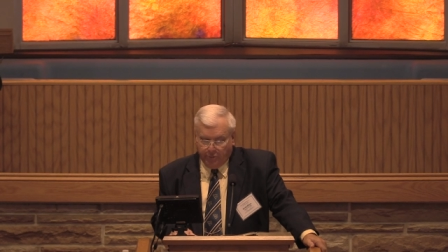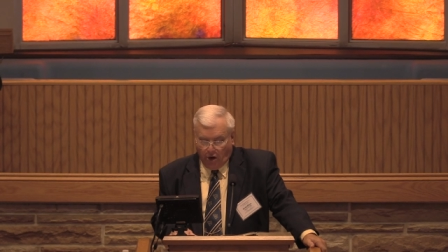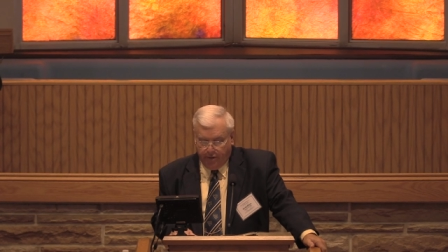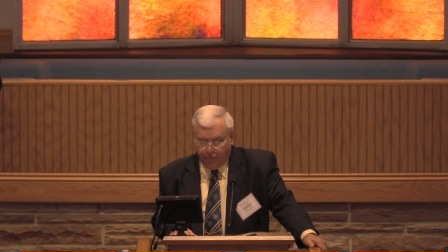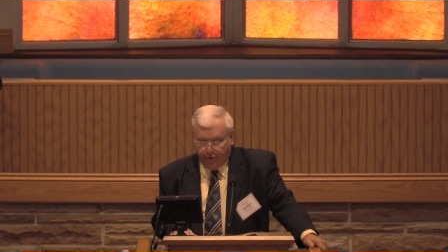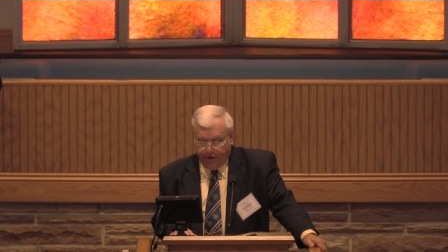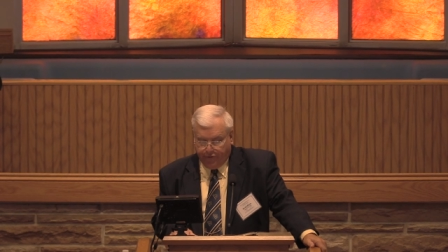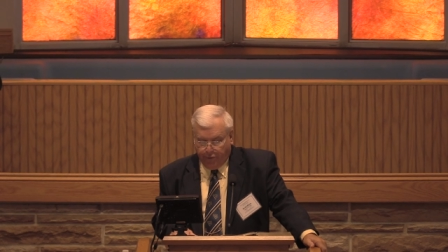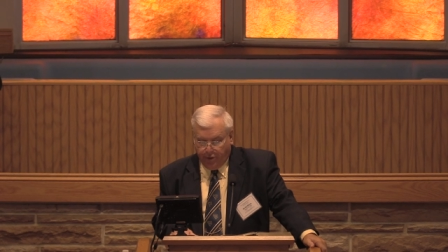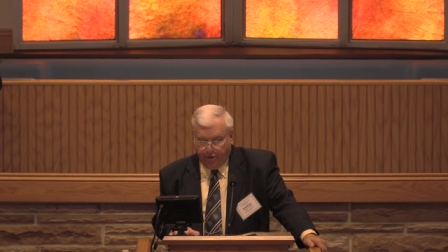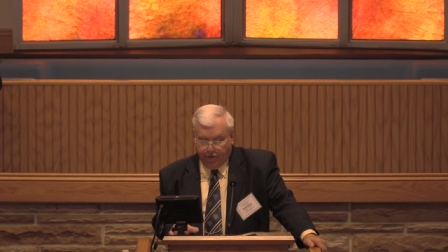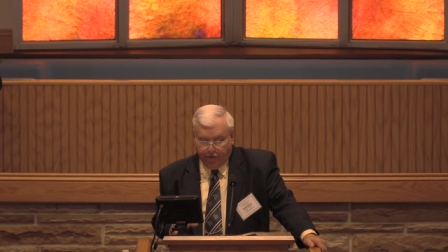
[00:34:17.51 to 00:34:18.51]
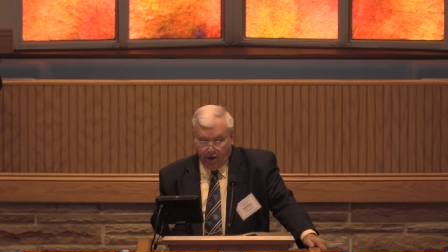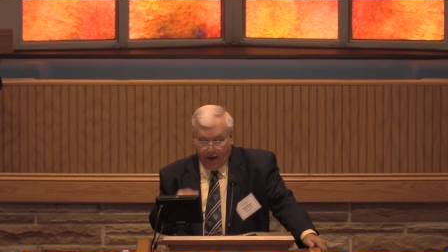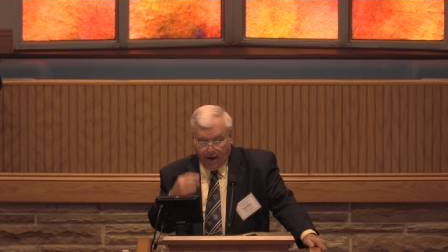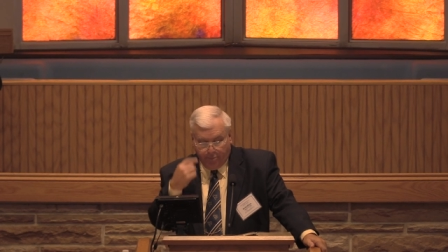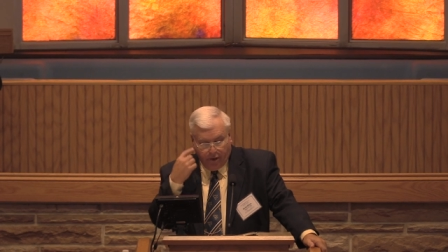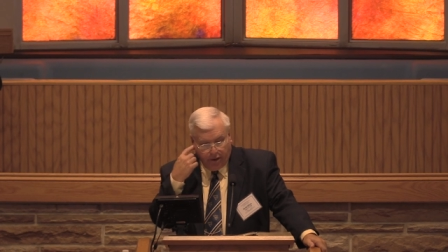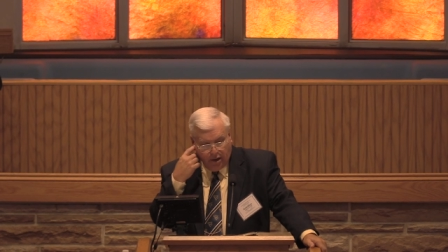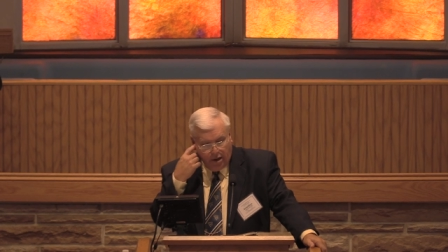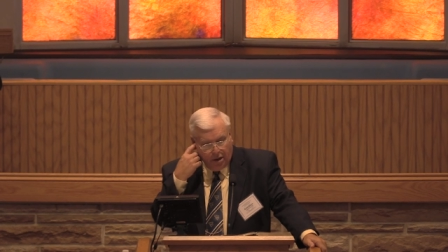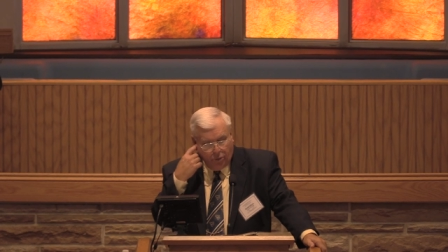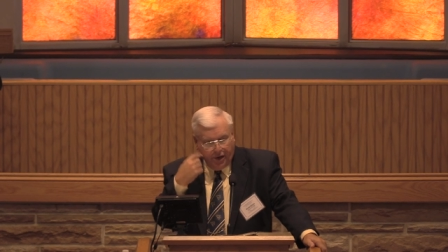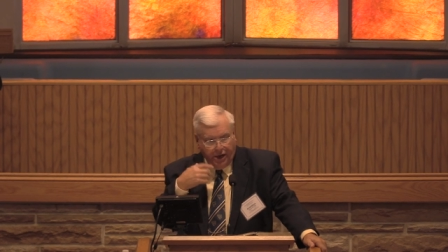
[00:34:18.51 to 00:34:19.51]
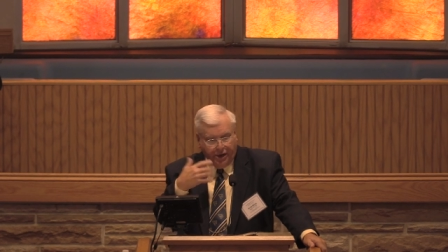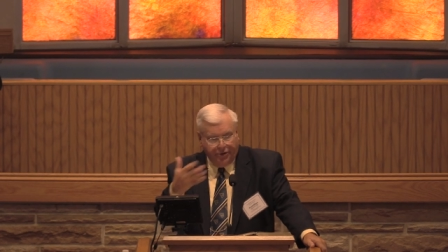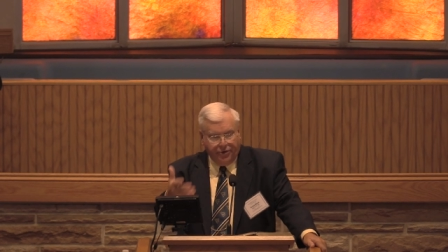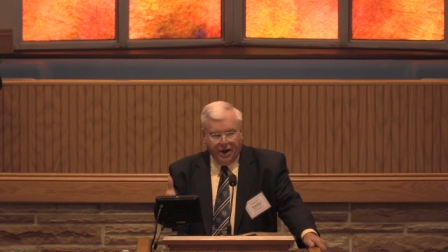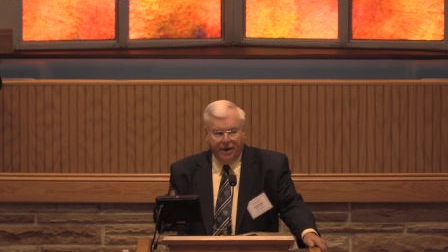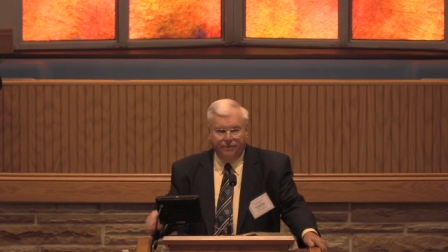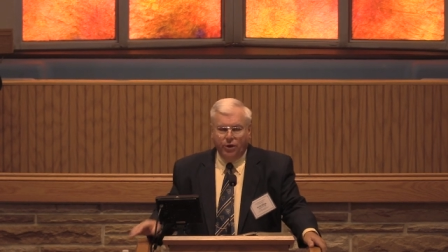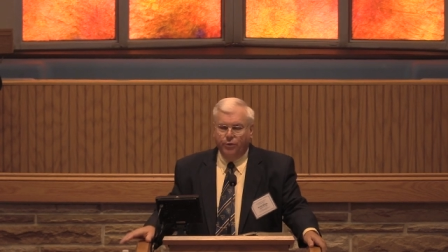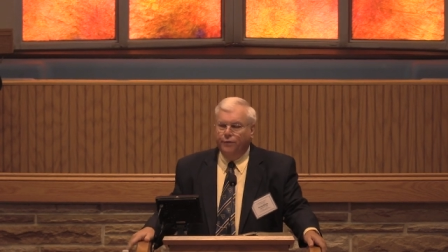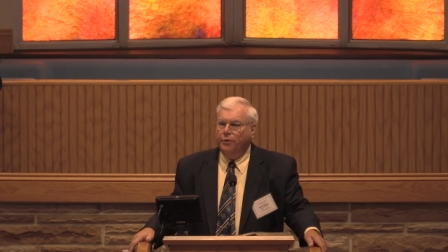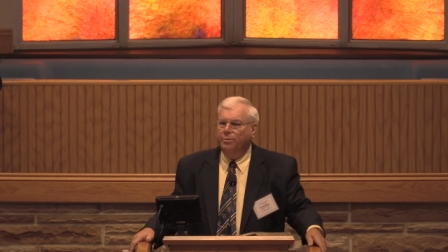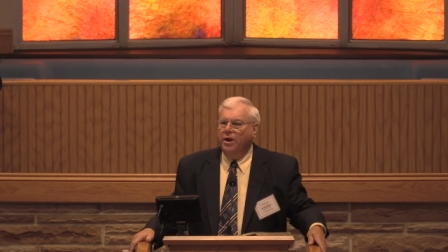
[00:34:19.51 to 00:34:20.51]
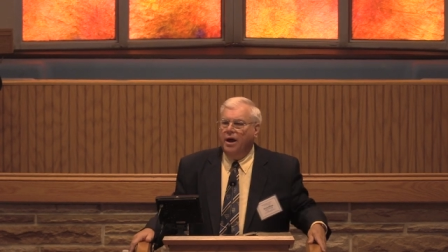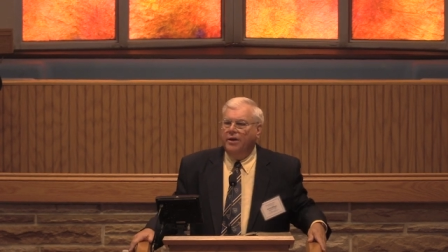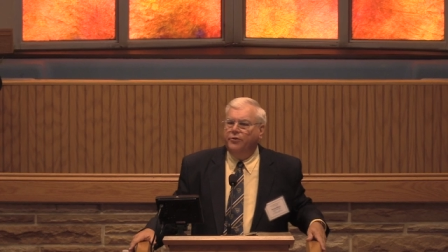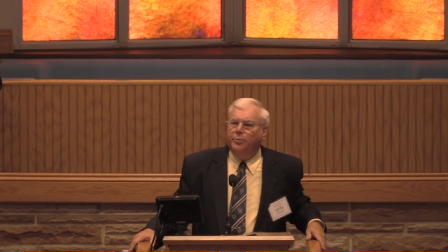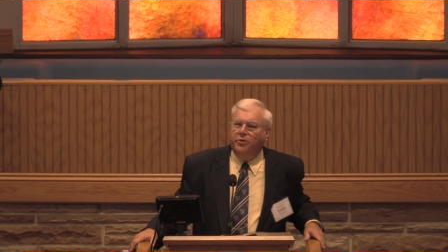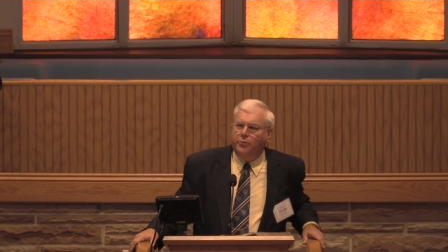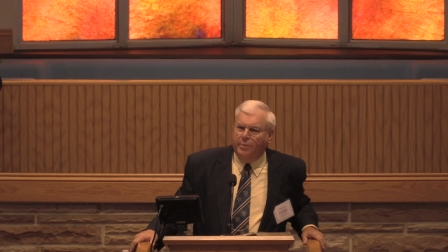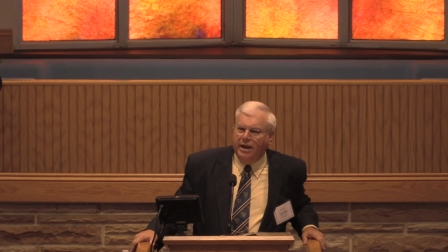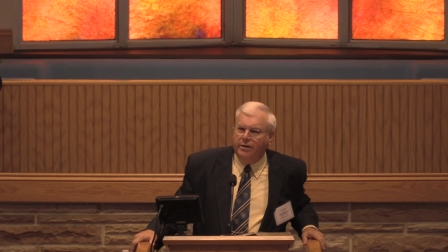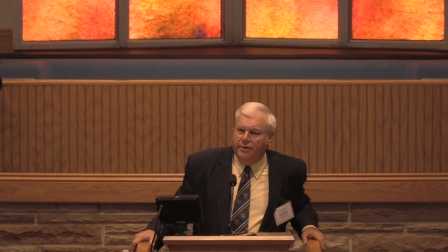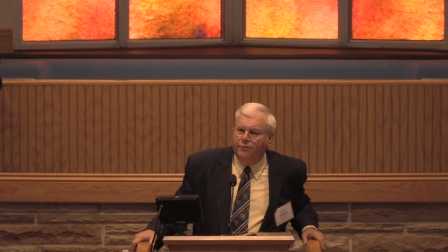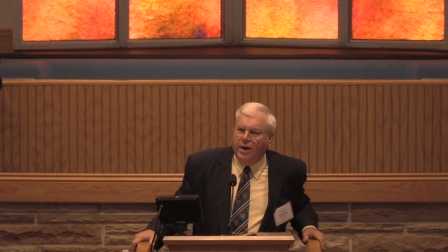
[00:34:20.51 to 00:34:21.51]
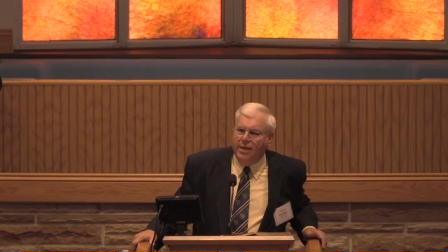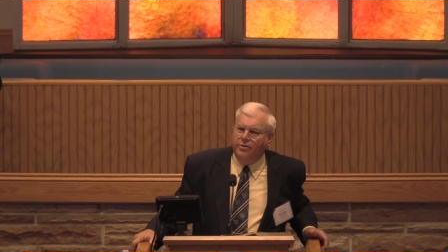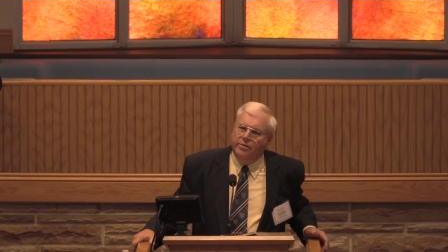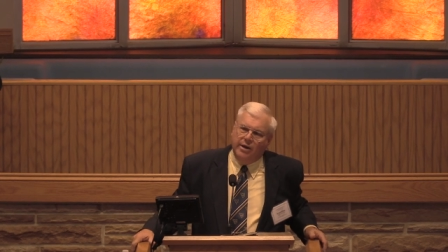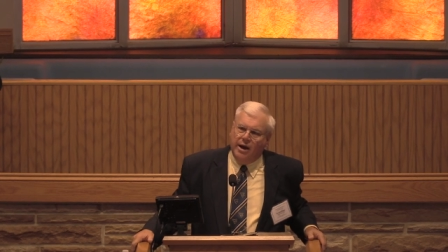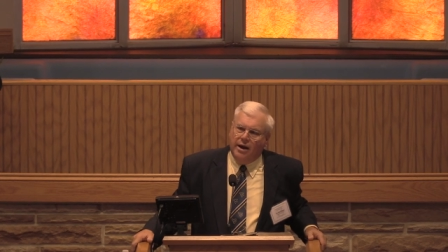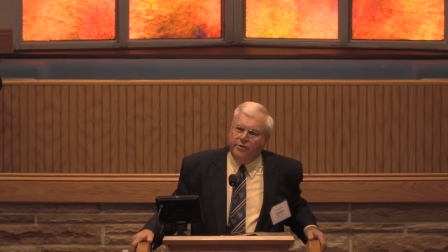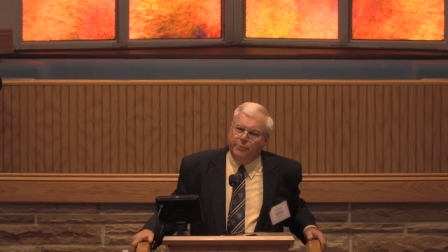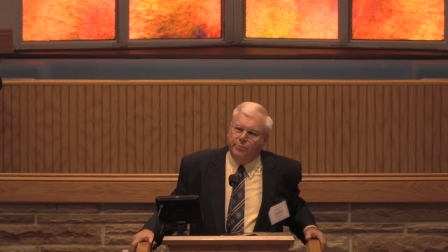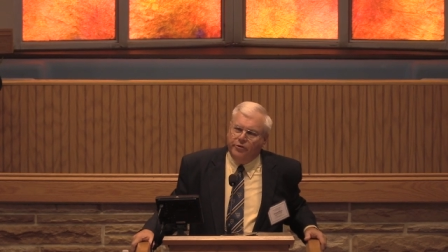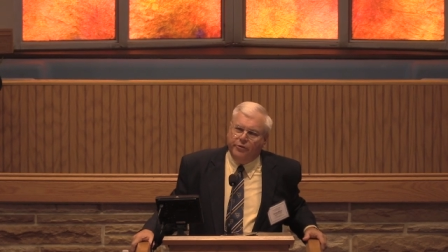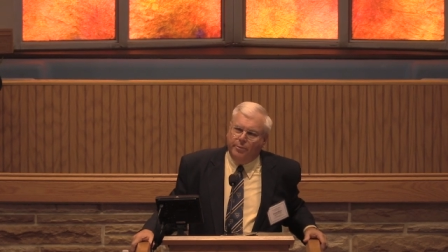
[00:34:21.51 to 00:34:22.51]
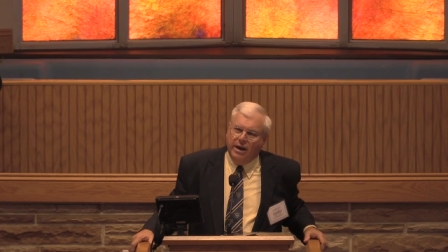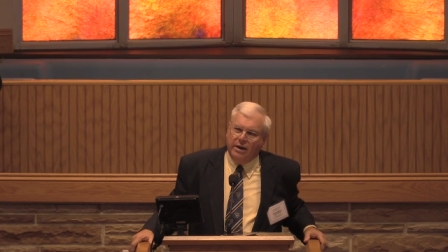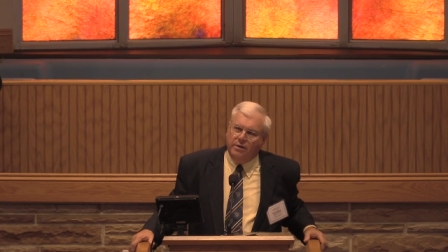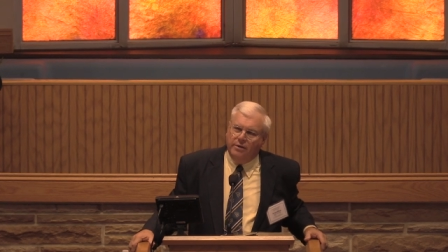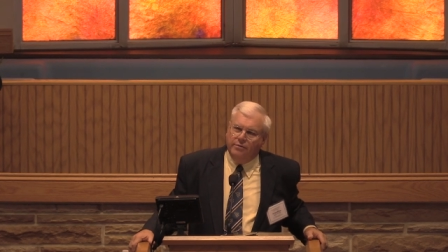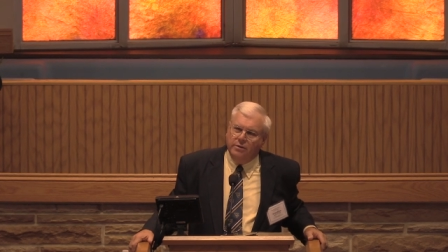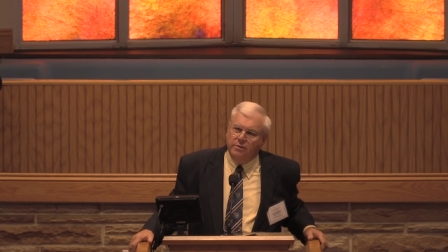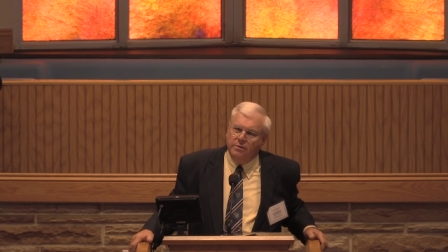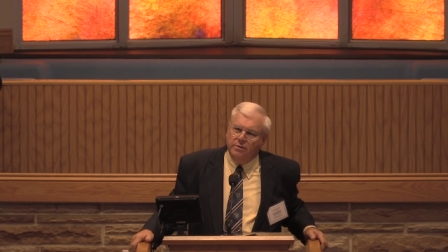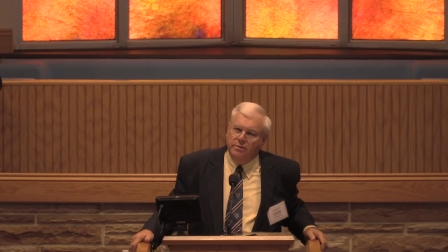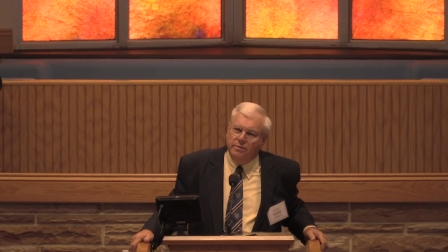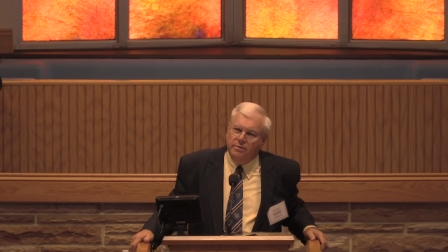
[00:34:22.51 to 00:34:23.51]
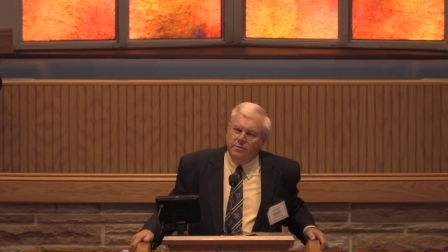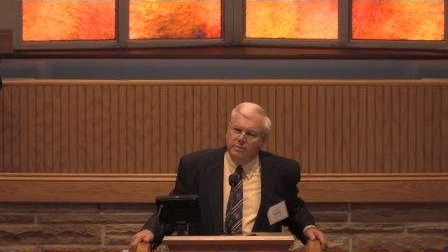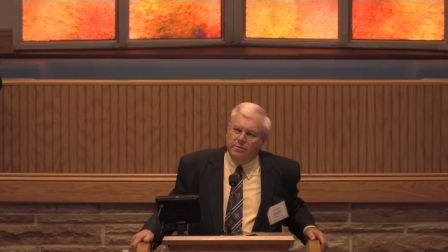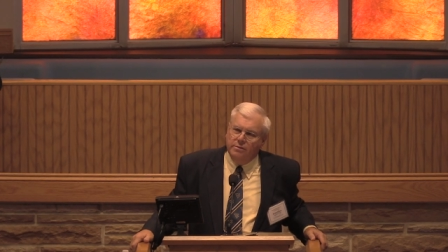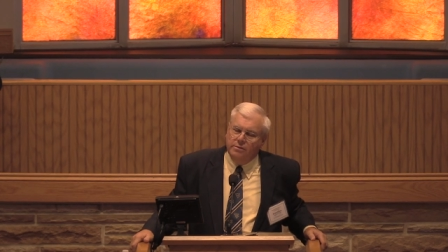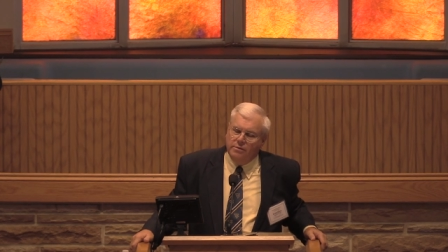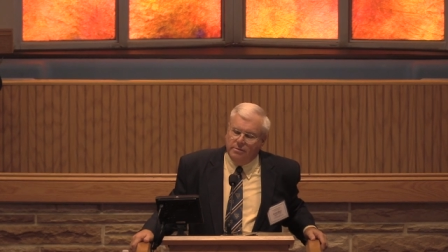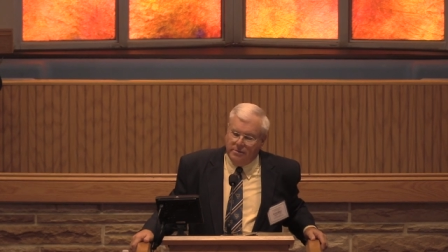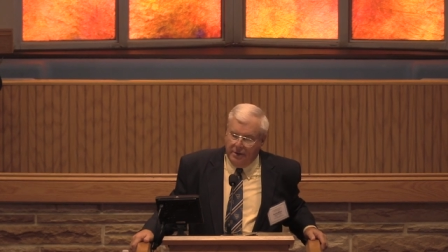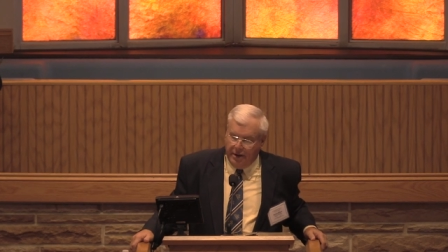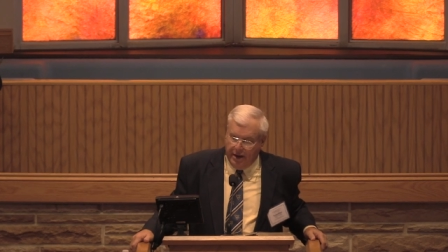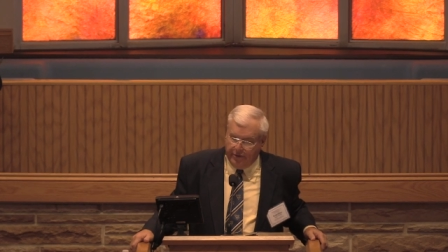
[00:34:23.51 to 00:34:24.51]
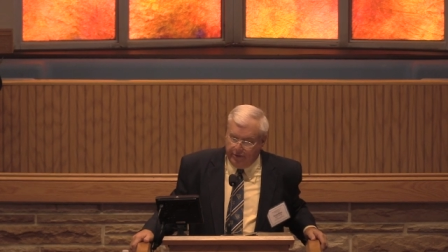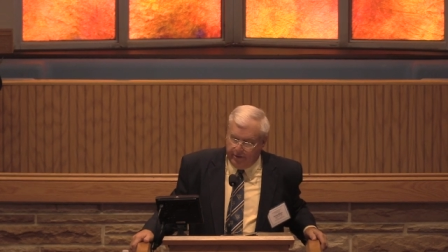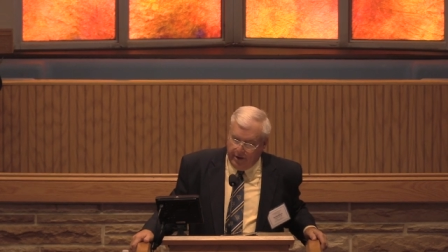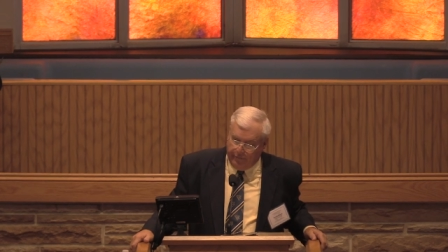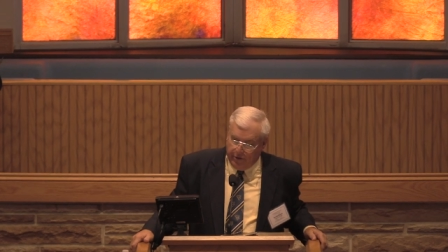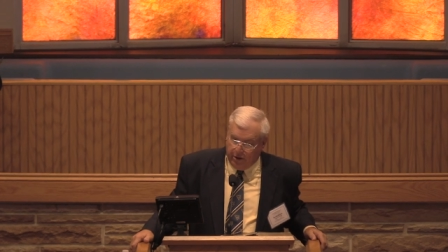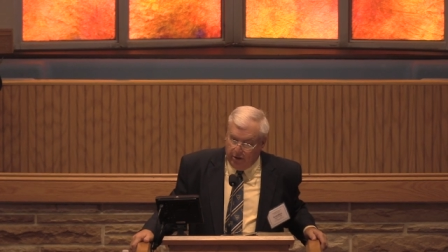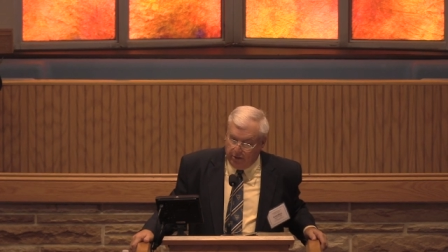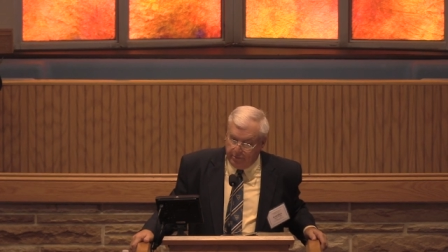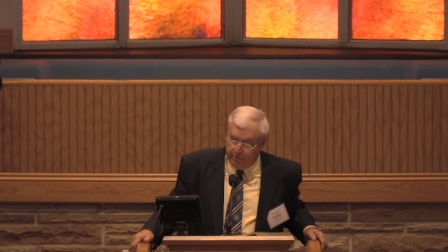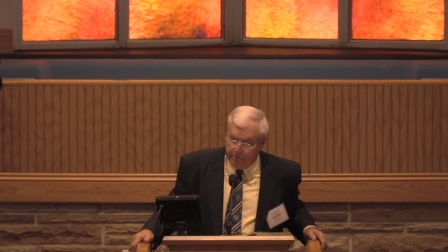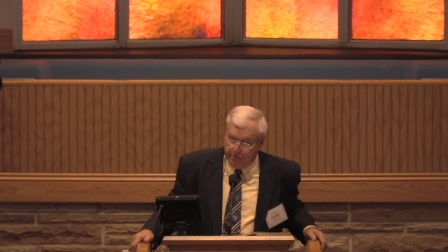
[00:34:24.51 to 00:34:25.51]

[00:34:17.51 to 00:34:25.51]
Hard for us to understand, but we need to try to view from God's perspective rather than our perspective. And that's difficult.